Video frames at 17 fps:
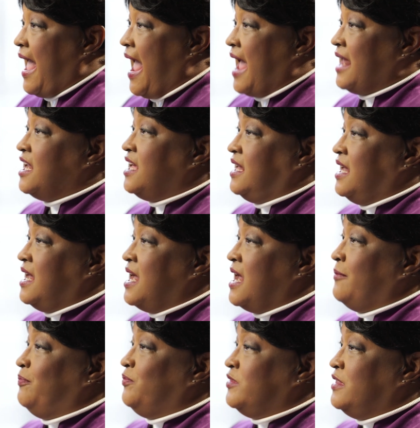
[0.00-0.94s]
And
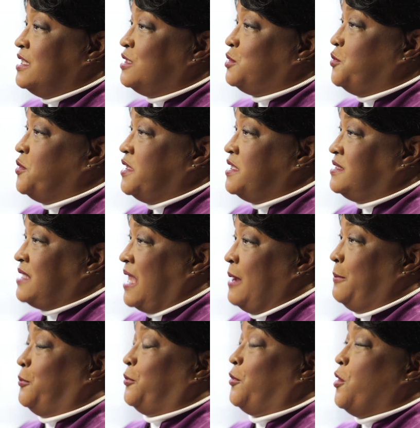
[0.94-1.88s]
again, this was
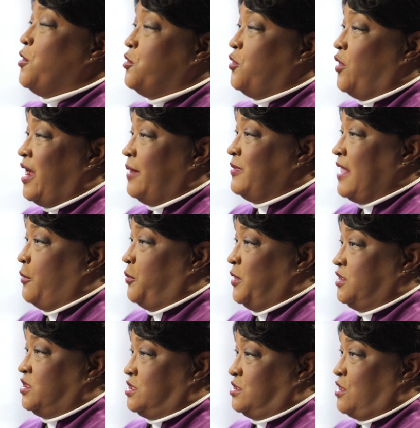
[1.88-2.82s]
a program that
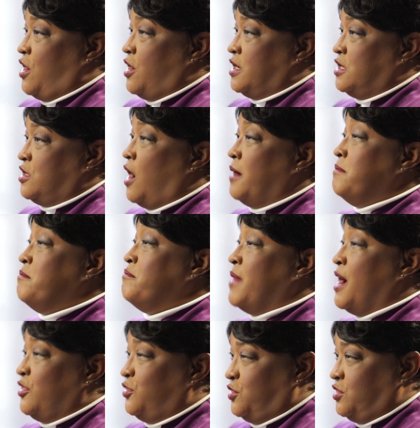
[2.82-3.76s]
we started on
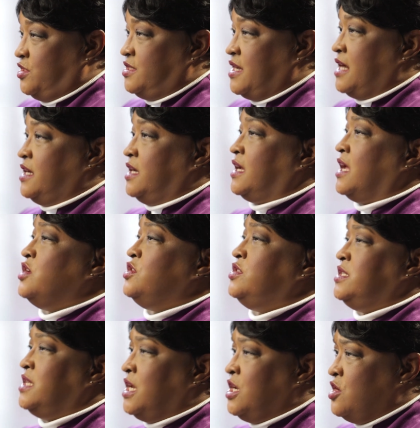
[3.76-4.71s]
Mother's Day to
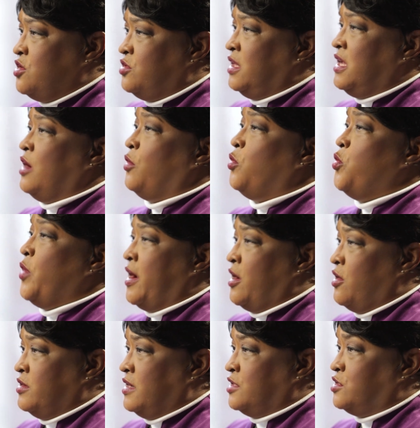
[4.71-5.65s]
continue the
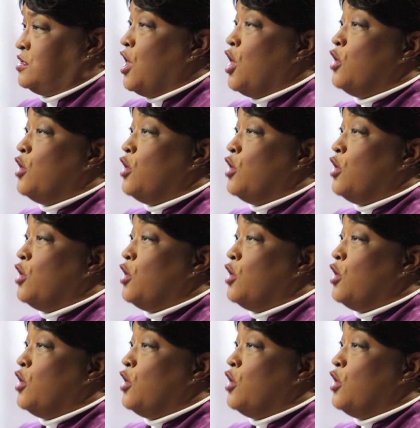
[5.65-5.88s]
awareness